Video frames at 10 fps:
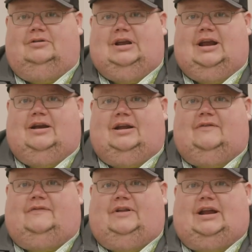Eric.
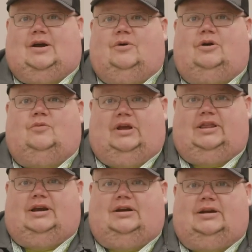I feel like I work
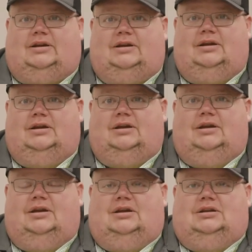with Eric.
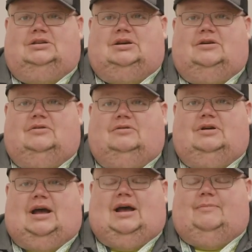So,
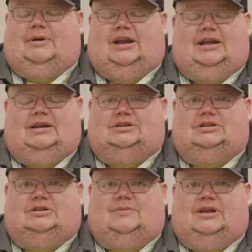I mean, it has
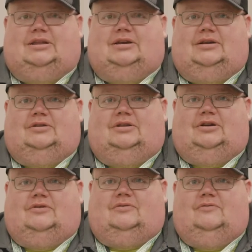just been the
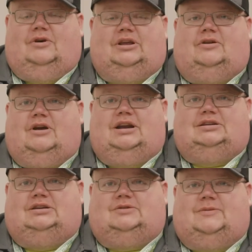one of the
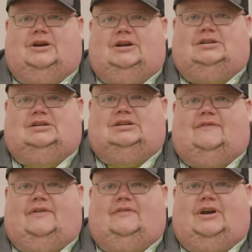greatest experiences
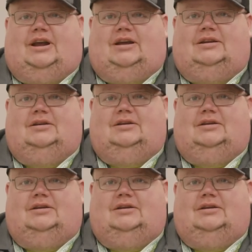I've ever had.